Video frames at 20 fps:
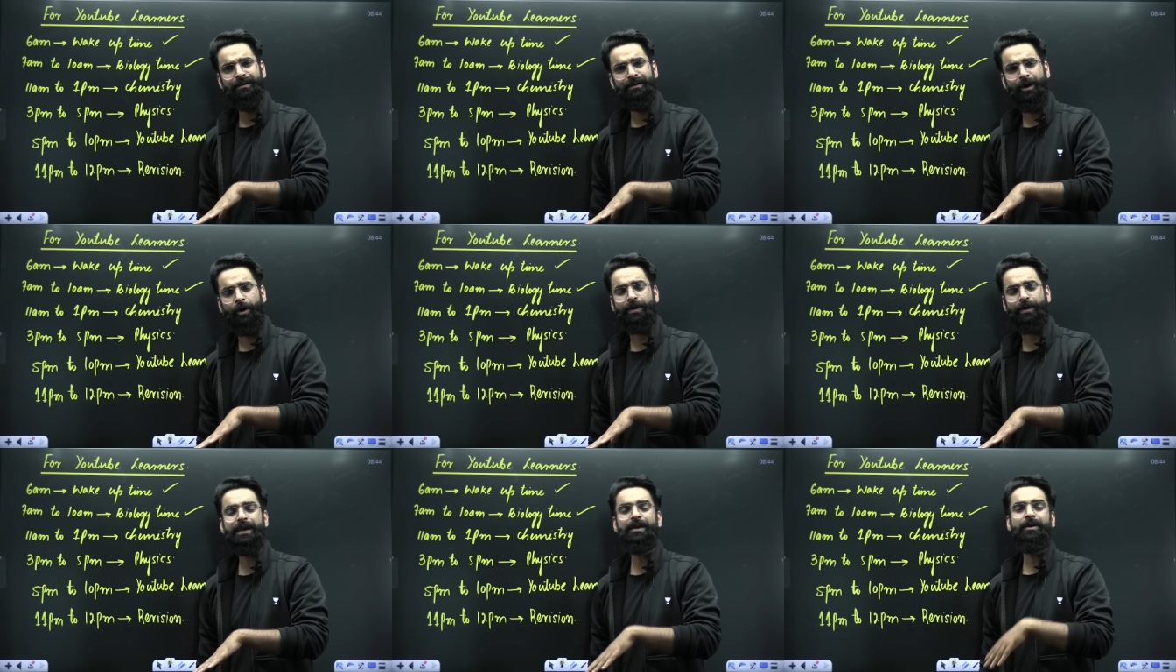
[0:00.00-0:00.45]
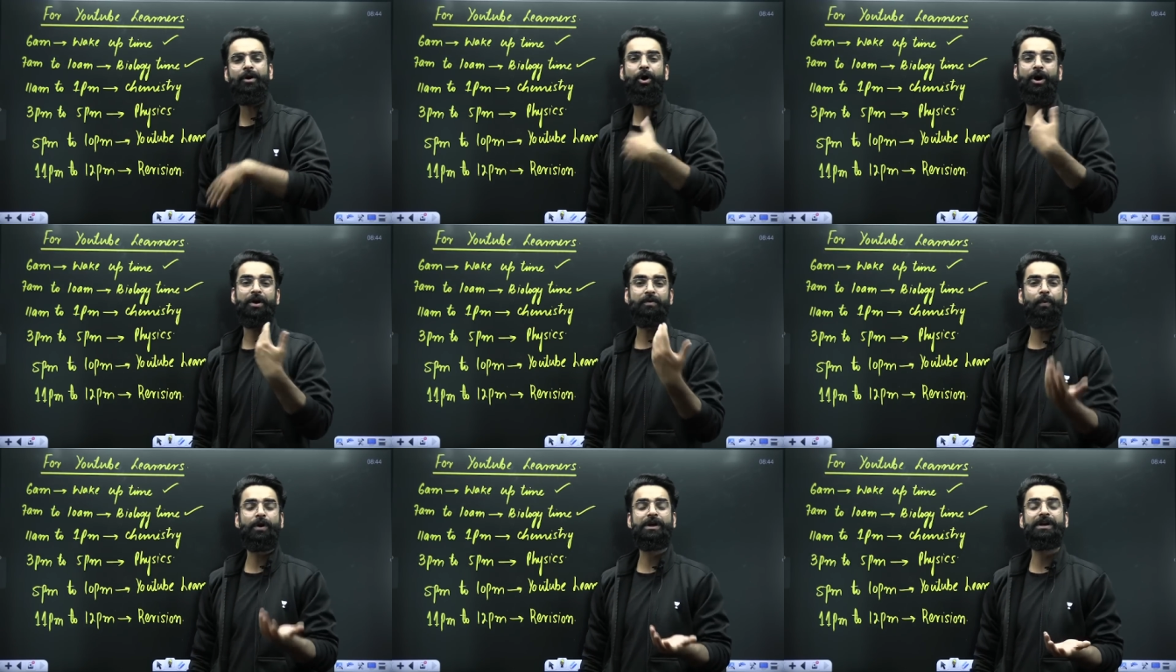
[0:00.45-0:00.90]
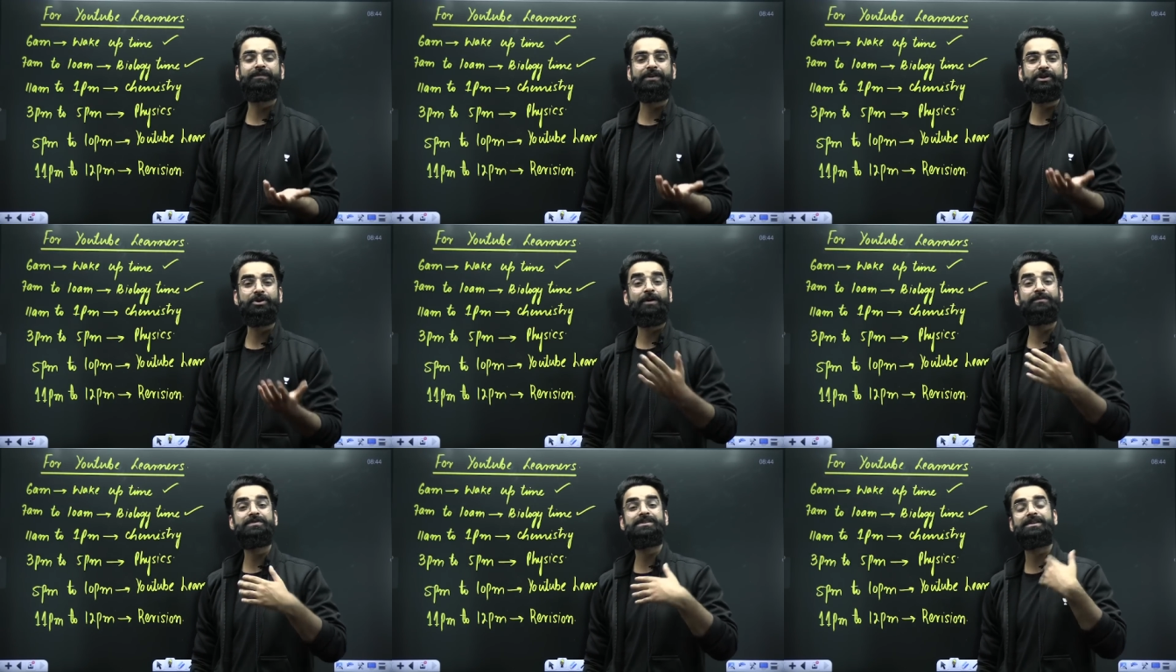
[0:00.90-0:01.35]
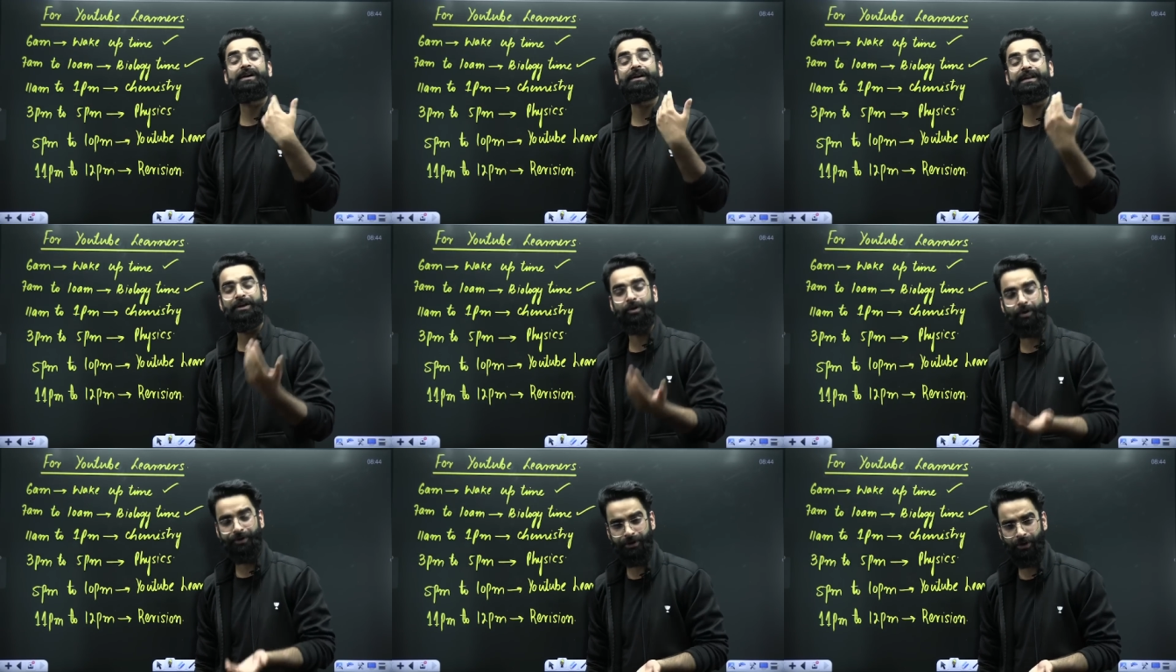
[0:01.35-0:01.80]
Okay, or whatever you have
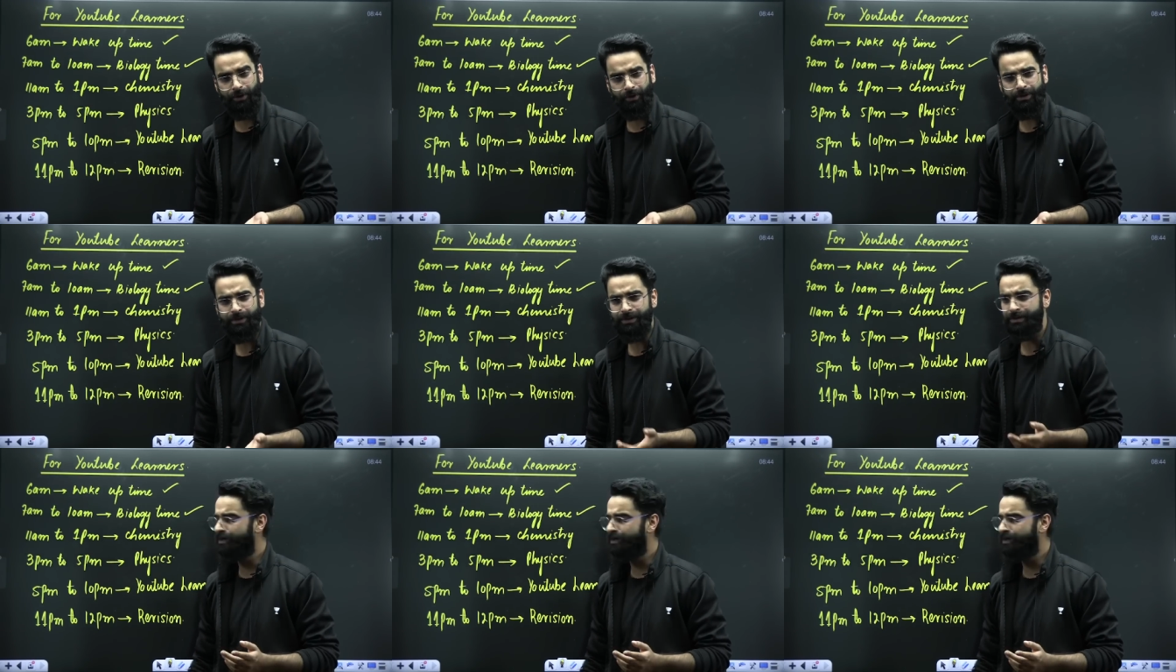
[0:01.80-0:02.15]
studied on your own.